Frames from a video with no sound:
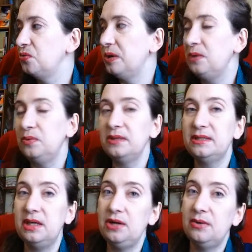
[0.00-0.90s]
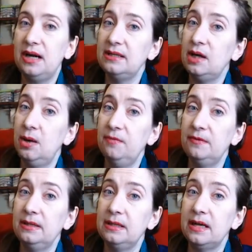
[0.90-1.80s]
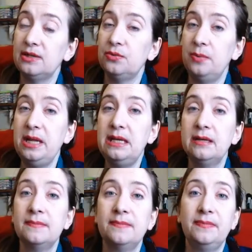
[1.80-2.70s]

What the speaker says: we will see you guys hopefully next week,